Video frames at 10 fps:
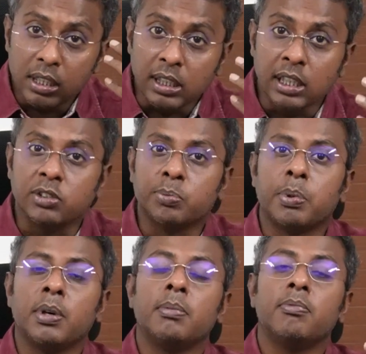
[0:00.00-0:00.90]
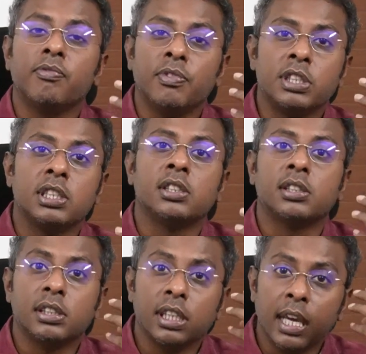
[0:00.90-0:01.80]
a sperm which
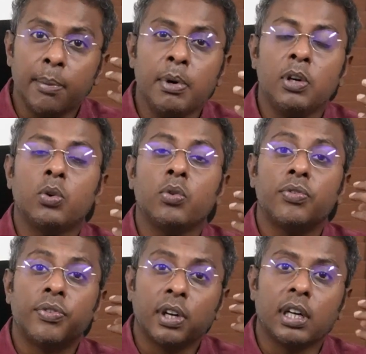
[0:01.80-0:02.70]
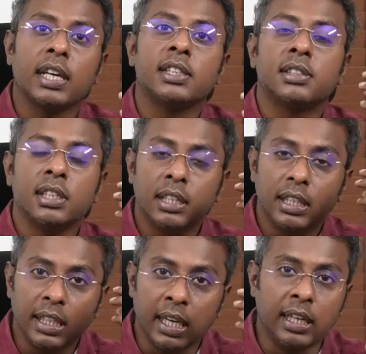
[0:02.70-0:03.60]
is able to fertilize the
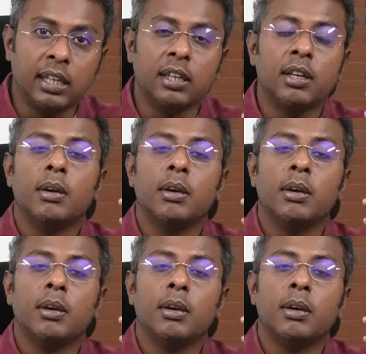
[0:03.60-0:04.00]
egg